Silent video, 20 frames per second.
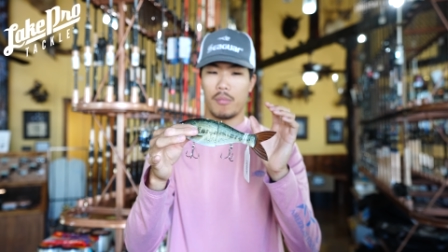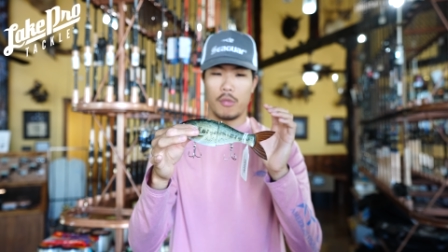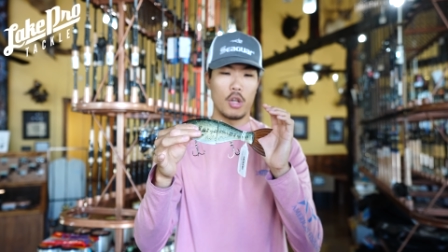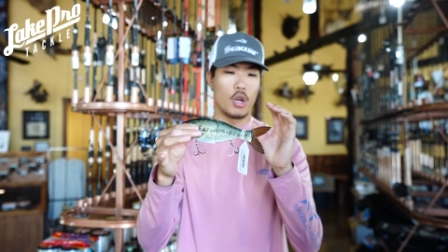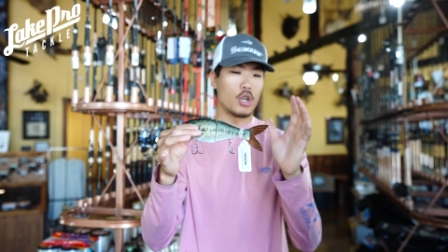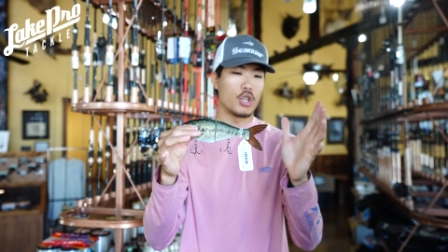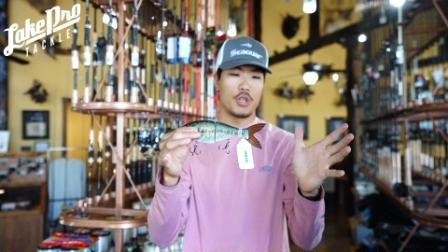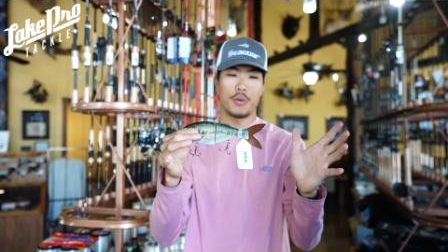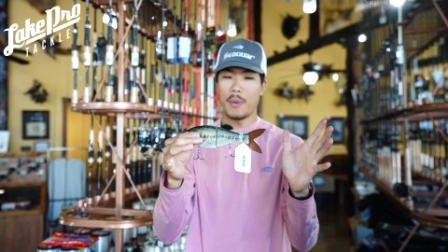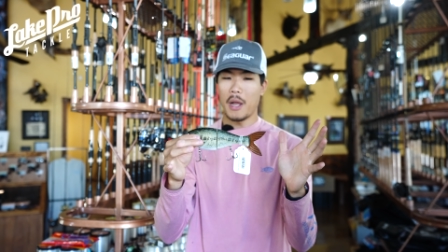
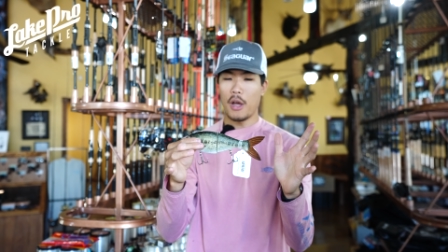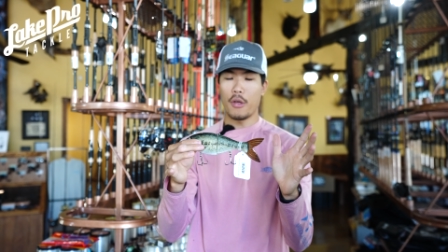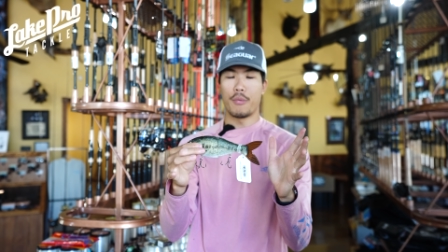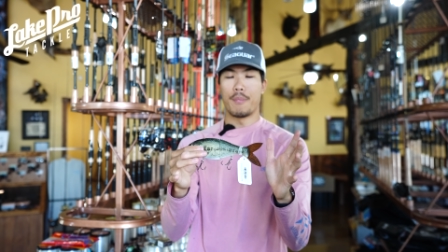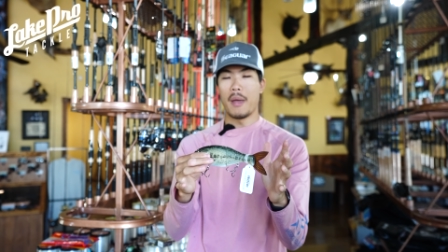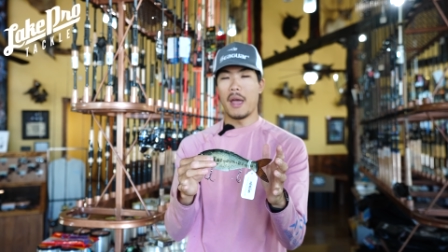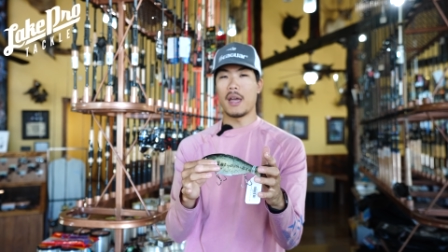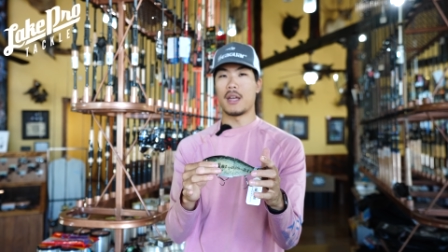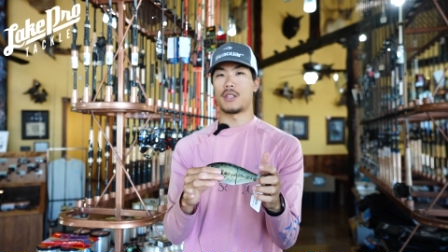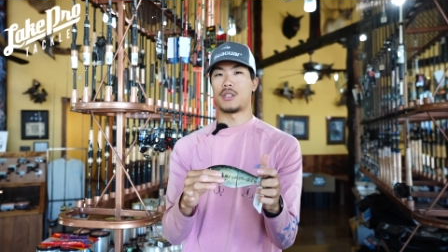largemouth
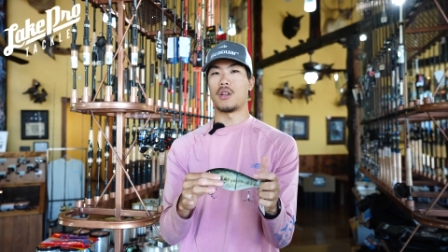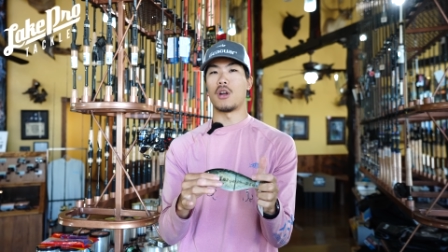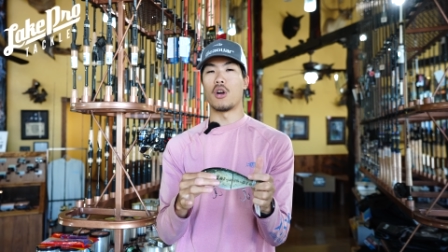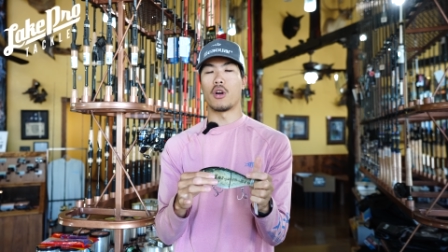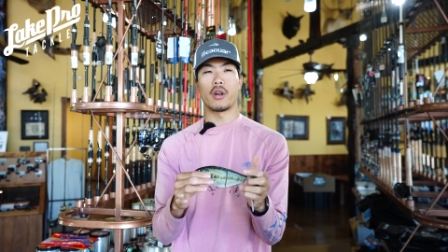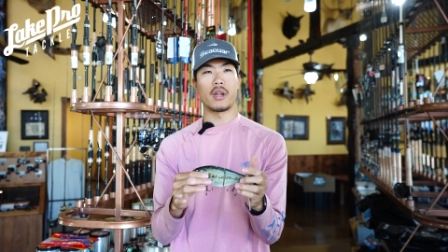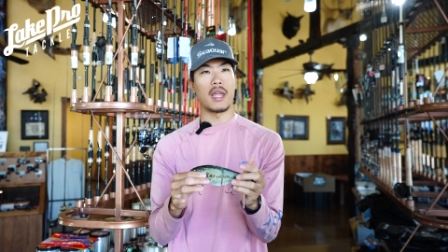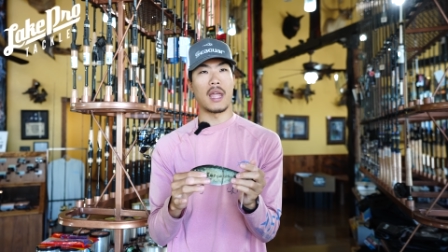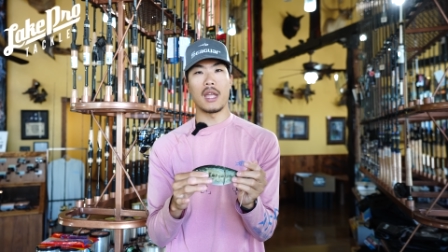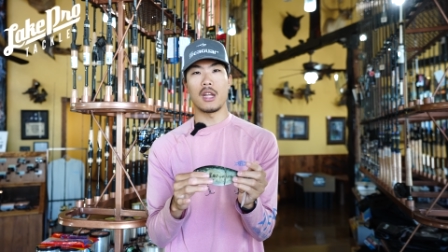bass
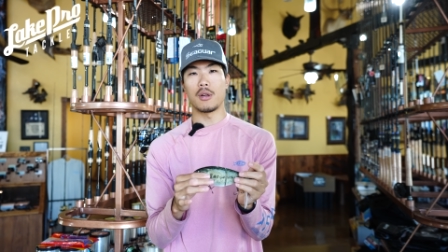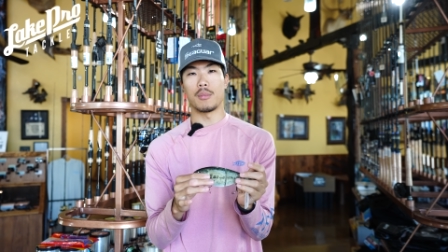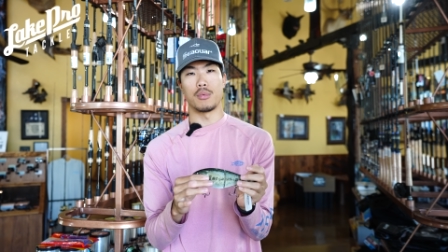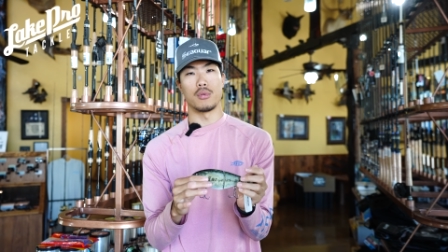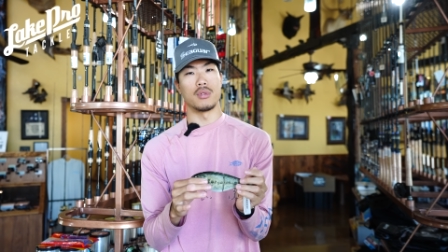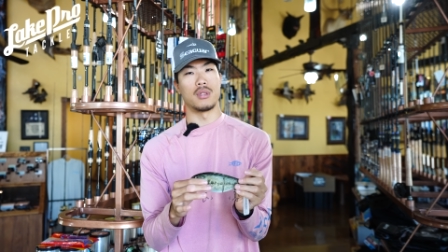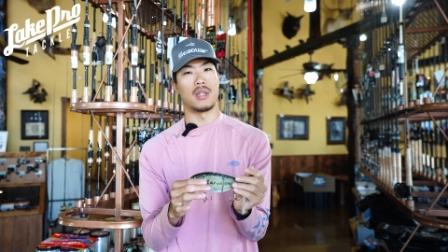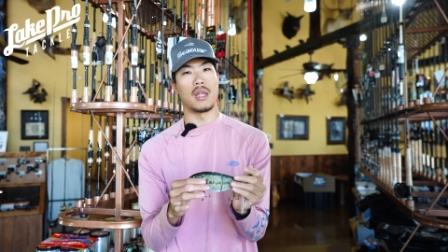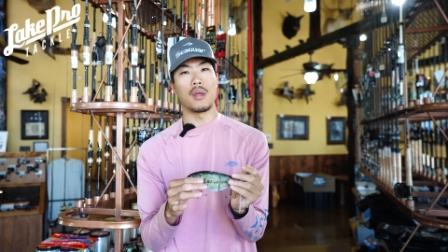are cannibals.